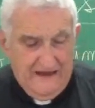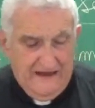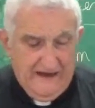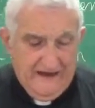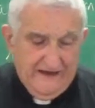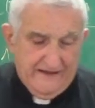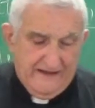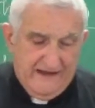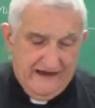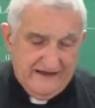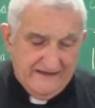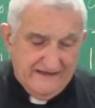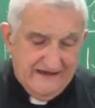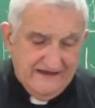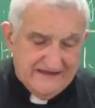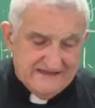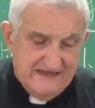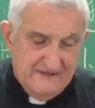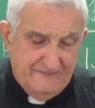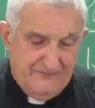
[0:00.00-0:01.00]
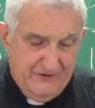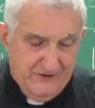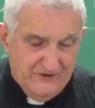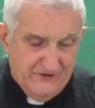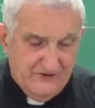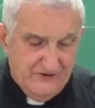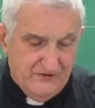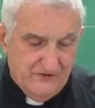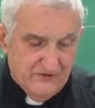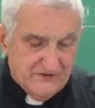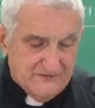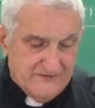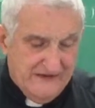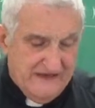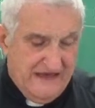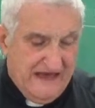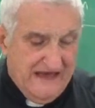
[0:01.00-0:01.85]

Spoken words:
And I think it's important to speak.